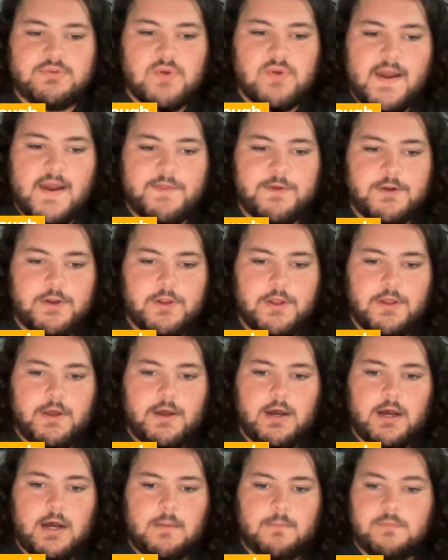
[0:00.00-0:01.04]
rather,
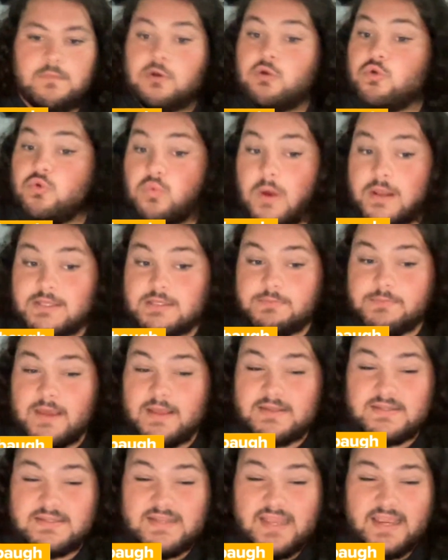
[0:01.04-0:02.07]
who went to
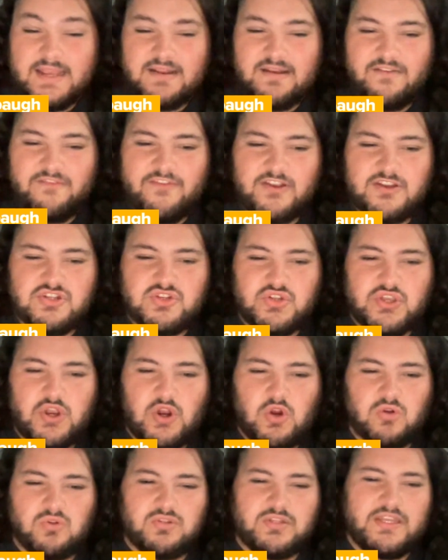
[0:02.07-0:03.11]
Penn State eventually
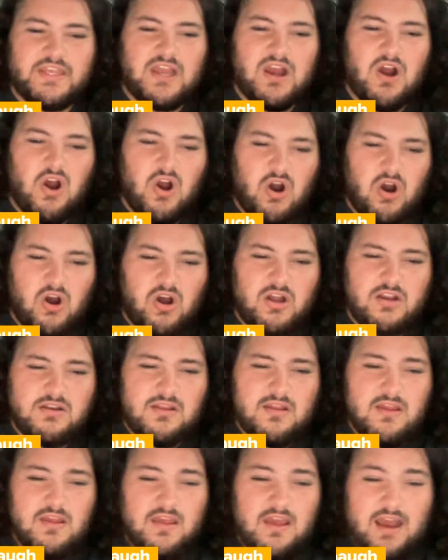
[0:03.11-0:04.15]
early on.
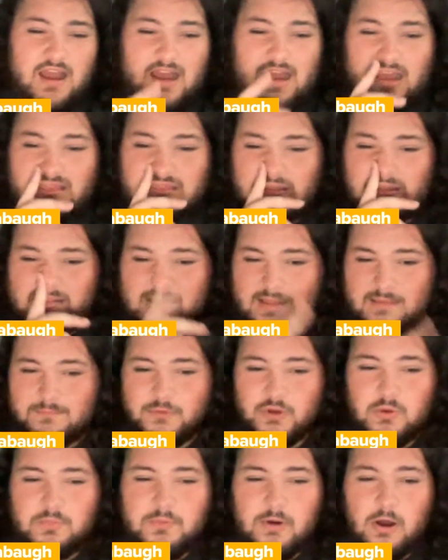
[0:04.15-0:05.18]
I think that
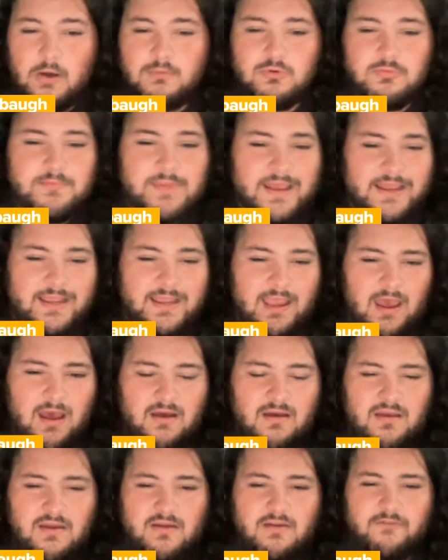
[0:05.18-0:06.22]
Paul
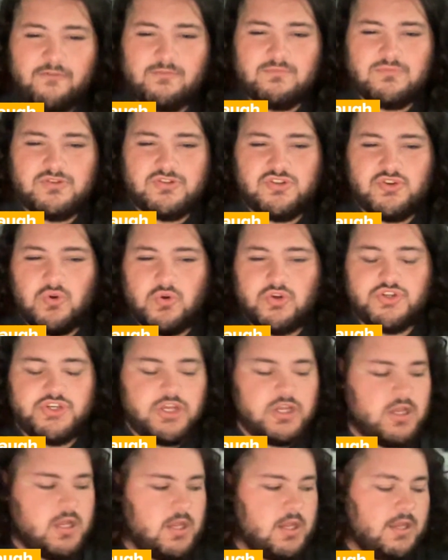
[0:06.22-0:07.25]
Mubenga from
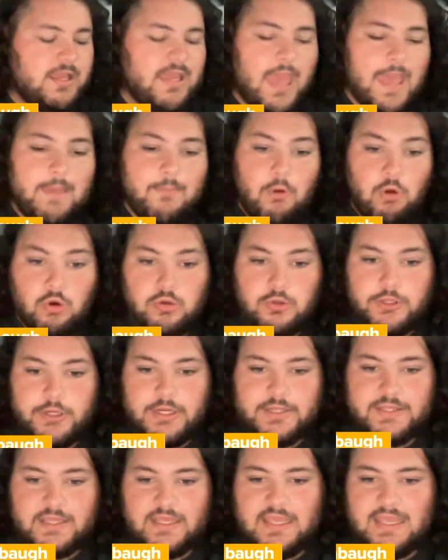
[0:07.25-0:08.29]
Georgia came
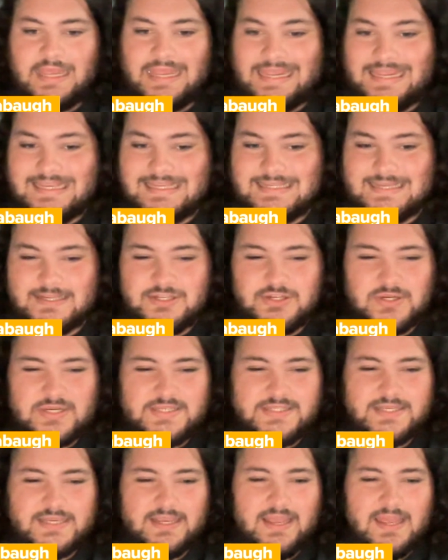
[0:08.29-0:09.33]
earlier. I think he's
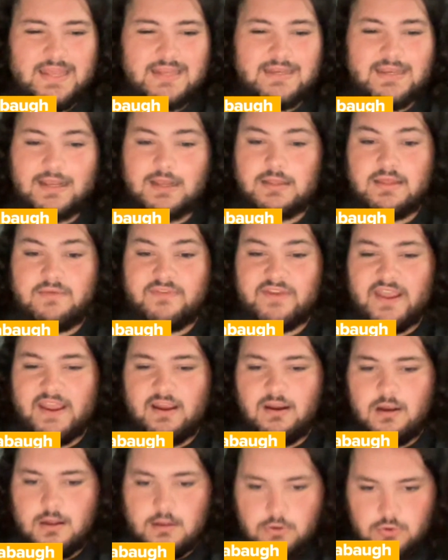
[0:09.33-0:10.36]
interesting. Nick
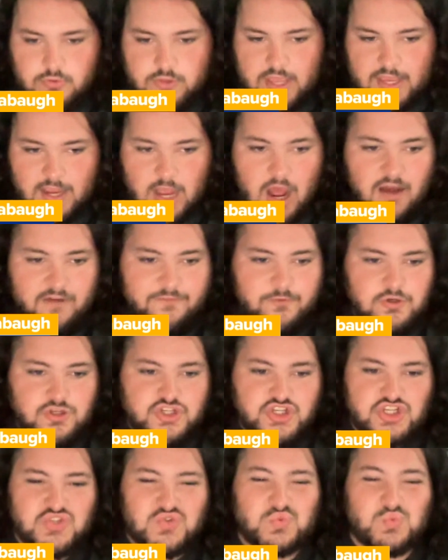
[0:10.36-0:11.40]
Oliviera, who they offered
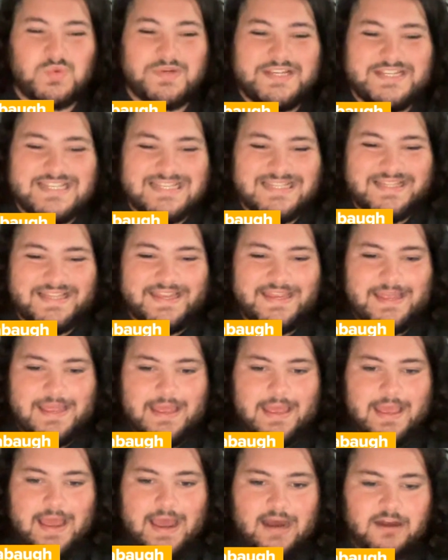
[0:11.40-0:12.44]
just recently
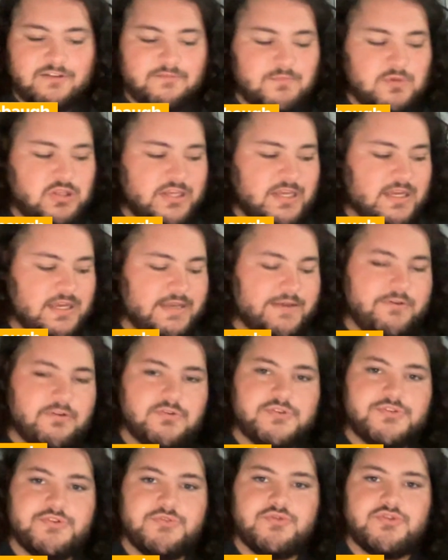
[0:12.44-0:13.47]
out of Malika
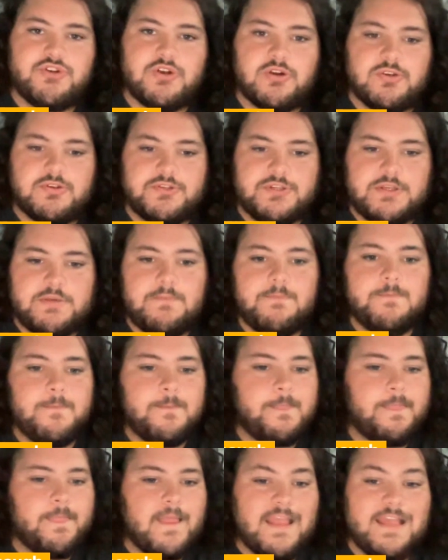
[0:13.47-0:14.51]
Hills, New Jersey,
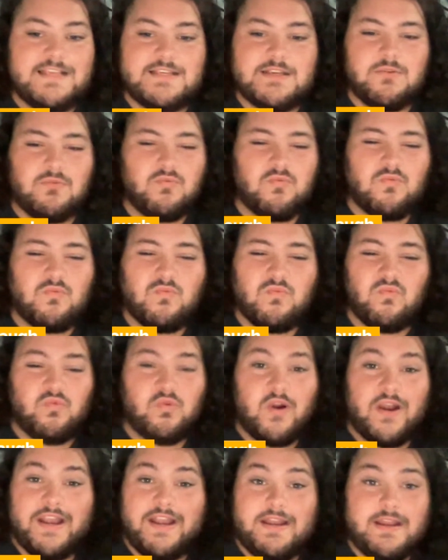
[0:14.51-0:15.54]
isn't
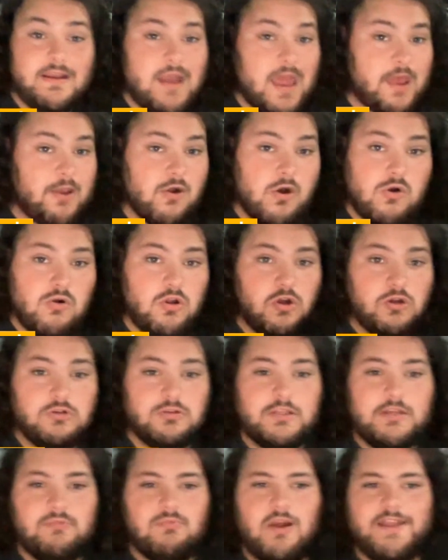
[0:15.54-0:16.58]
rated at all
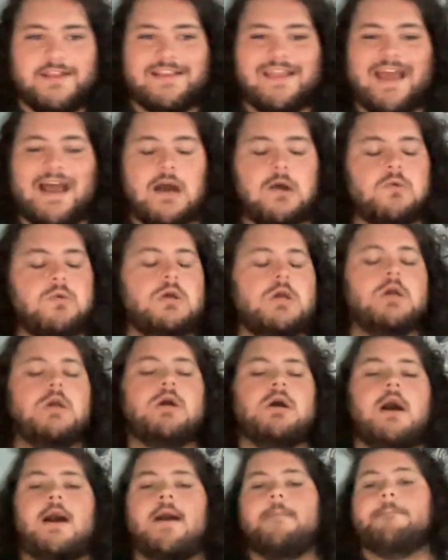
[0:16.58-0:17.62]
currently right now.
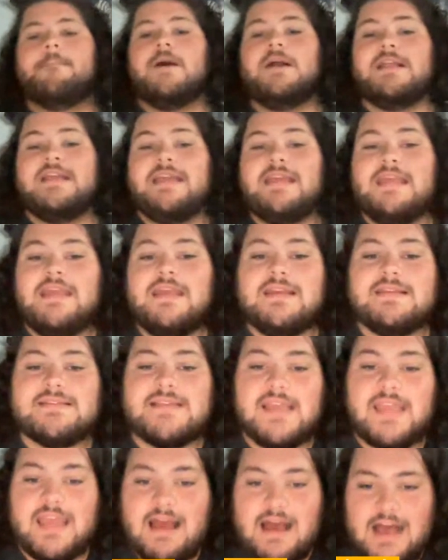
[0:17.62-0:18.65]
But he
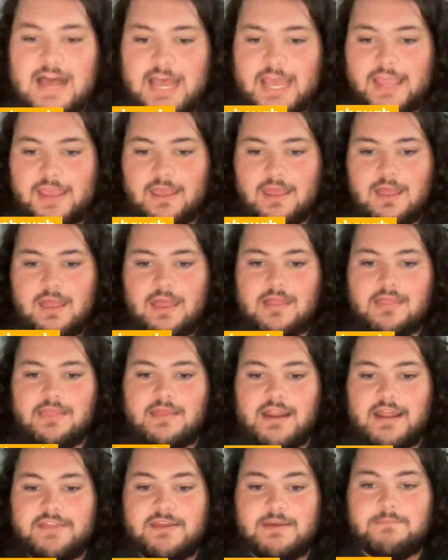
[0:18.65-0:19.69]
is a guy
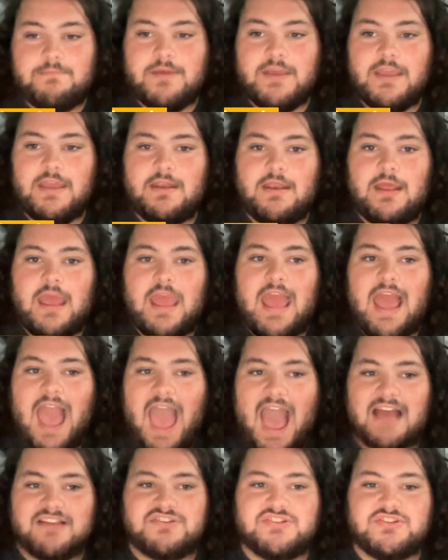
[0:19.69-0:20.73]
that I think Pitt
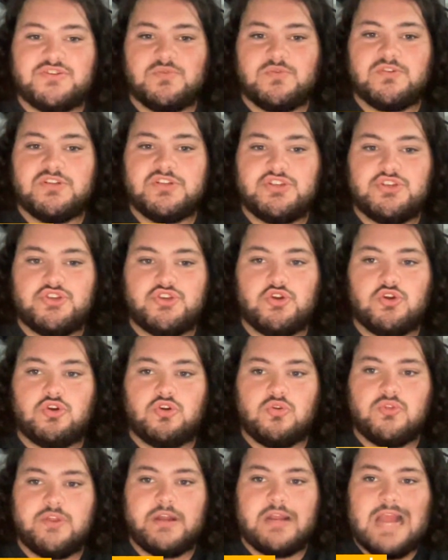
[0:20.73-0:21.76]
has to really
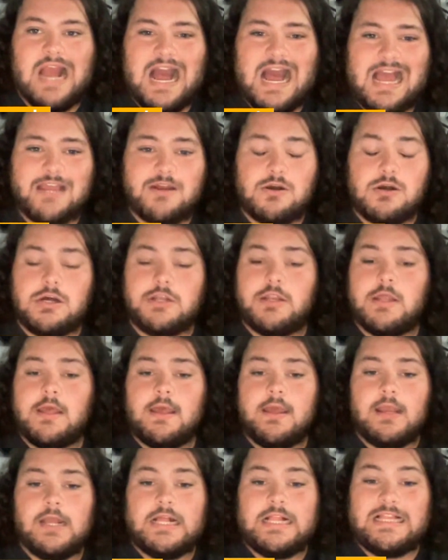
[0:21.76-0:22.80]
circle their eye on.
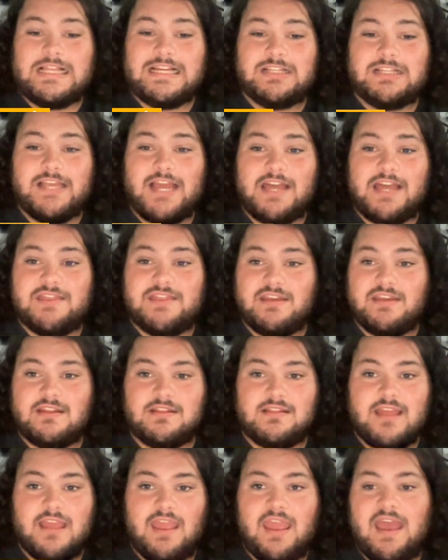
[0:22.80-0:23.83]
Clearly, I think
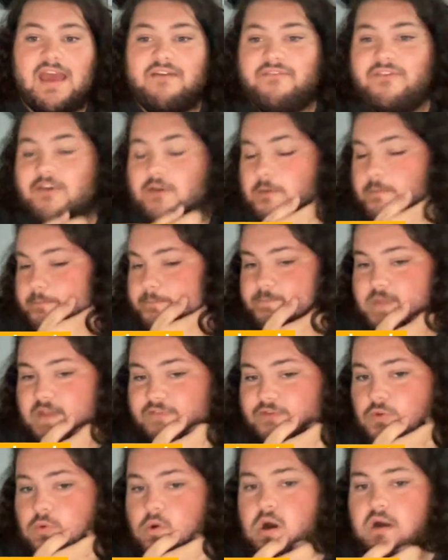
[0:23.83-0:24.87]
that they have him.
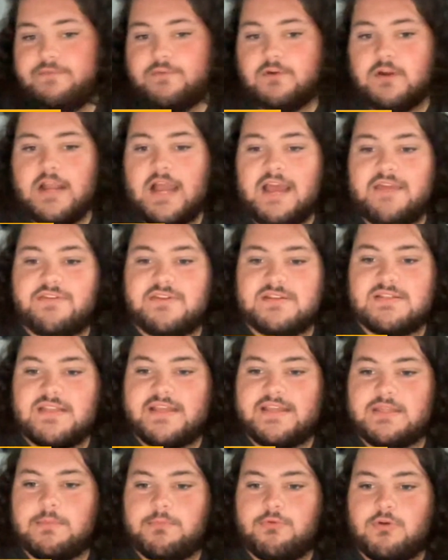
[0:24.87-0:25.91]
If you offer a guy this
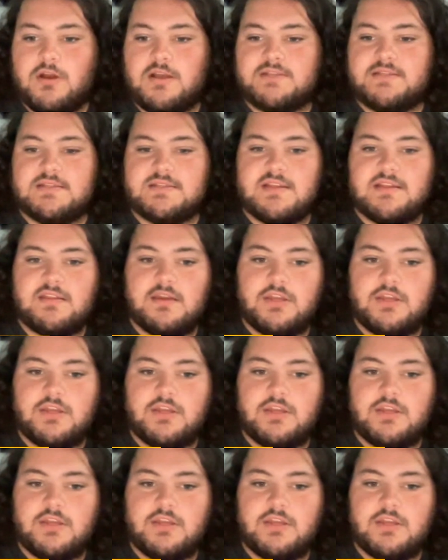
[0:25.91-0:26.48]
late in the process, I